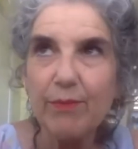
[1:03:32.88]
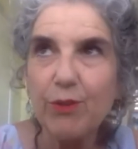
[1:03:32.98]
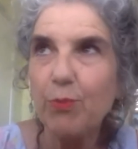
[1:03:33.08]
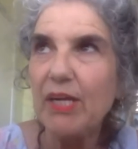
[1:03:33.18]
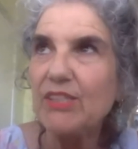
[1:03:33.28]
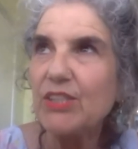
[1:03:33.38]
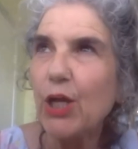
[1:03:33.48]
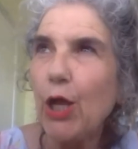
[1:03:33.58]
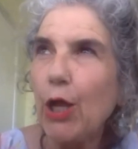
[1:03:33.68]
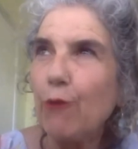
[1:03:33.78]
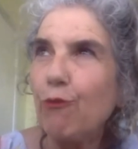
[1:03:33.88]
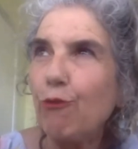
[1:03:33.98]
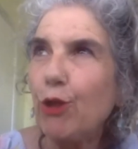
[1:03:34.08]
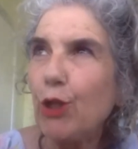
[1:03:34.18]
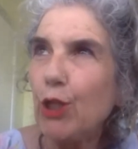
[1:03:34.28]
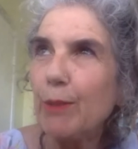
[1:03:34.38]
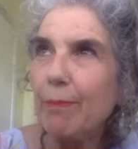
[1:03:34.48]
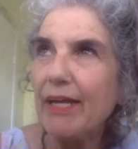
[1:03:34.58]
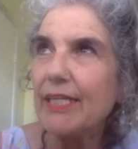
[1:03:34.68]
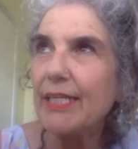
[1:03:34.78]
image project called full
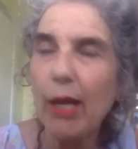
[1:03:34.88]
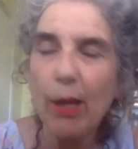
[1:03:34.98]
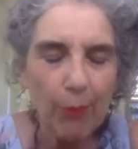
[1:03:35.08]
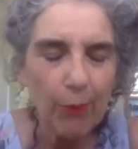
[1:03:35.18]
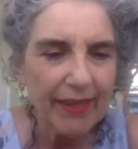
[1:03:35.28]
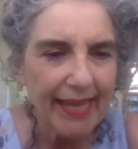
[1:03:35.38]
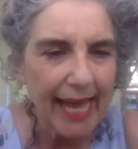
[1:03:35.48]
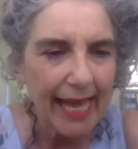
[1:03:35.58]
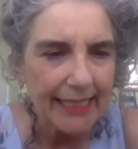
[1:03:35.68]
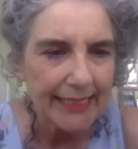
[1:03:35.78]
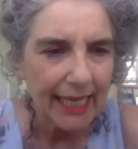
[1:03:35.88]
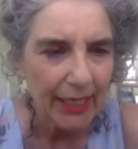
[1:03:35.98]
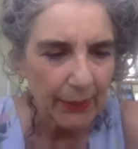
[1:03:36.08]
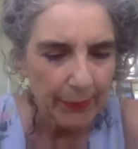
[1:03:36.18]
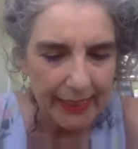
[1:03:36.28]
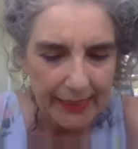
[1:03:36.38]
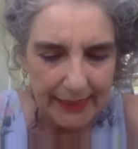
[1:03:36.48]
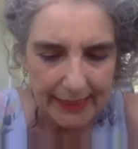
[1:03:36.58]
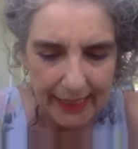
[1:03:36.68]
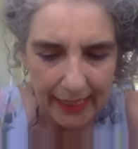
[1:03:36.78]
about a young boy that has
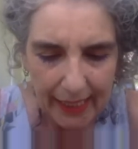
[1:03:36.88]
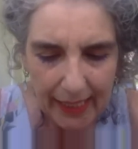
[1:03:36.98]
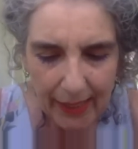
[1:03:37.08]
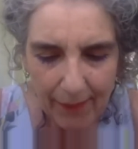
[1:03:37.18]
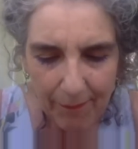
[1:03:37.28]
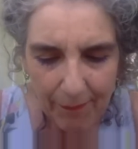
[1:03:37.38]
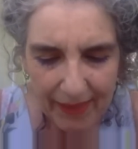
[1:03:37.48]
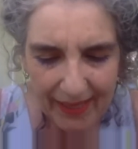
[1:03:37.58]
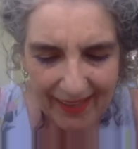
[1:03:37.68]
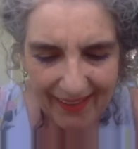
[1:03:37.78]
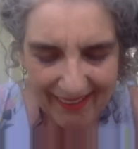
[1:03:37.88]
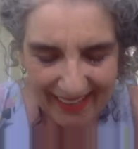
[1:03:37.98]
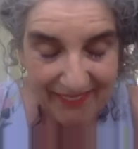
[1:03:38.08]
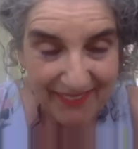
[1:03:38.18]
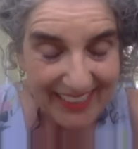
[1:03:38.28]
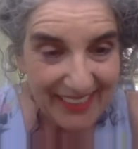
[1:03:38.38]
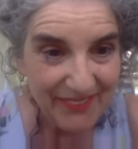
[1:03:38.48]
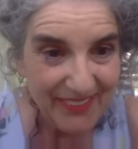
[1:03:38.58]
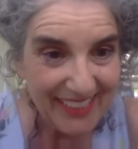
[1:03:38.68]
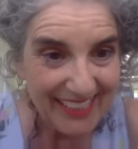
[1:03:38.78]
anorexia but i really
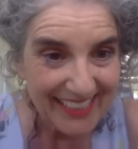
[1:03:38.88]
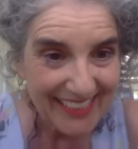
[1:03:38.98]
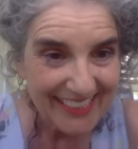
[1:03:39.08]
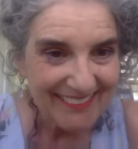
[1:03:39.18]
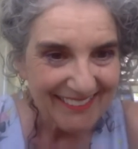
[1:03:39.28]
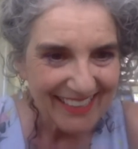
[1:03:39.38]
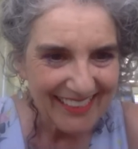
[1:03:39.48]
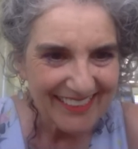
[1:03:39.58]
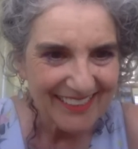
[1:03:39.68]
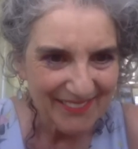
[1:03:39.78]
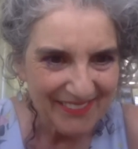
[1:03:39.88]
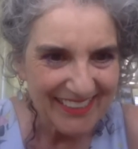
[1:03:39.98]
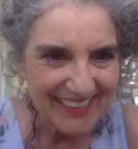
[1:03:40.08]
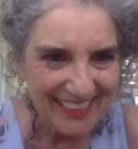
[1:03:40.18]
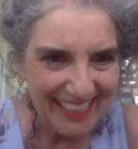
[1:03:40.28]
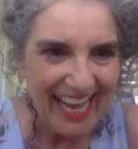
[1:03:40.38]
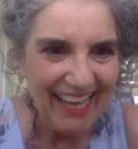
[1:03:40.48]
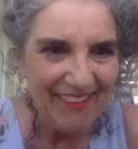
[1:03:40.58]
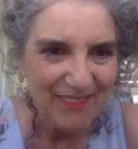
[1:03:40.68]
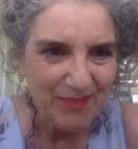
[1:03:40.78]
would like to really
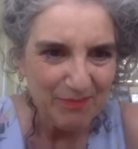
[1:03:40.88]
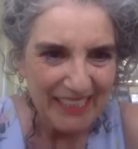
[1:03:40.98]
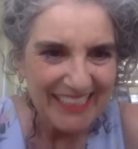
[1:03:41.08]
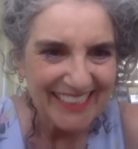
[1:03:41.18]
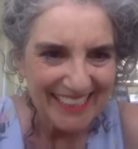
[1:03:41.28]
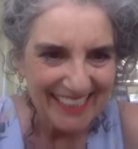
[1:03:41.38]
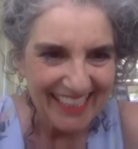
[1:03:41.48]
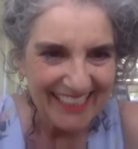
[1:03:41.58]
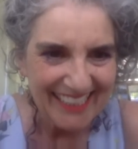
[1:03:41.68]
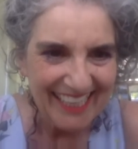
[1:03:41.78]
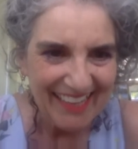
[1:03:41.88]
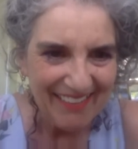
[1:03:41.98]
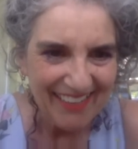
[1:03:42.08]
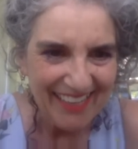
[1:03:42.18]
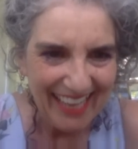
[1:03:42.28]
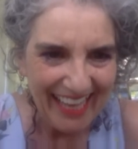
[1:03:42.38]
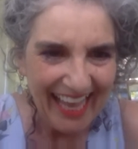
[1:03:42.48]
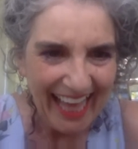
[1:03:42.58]
have a budget and i I,